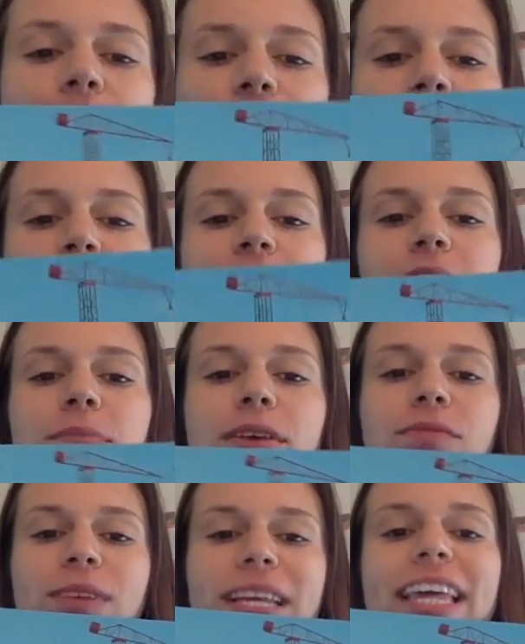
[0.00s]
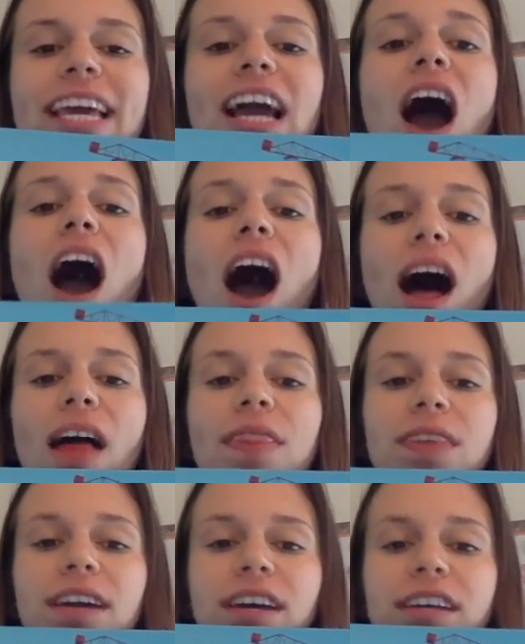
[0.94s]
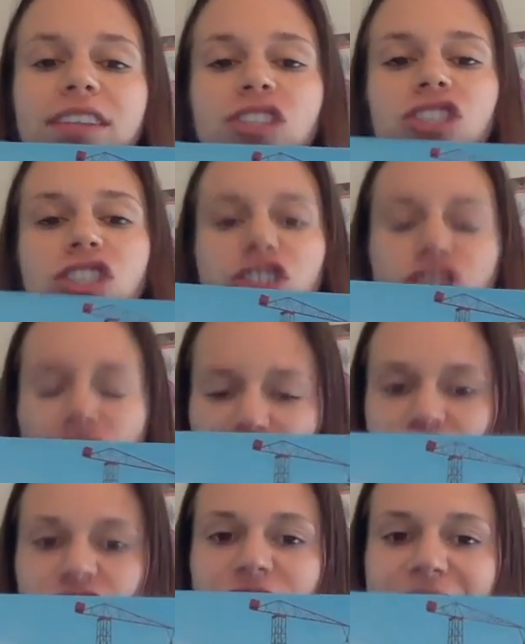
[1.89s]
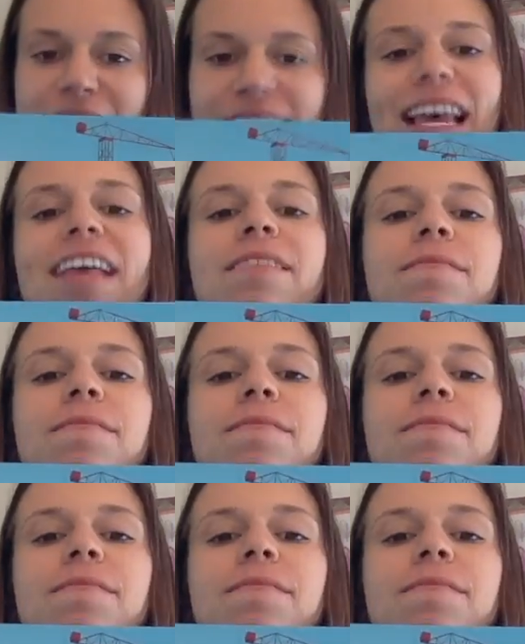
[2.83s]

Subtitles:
we're going to be reading On the Construction Site.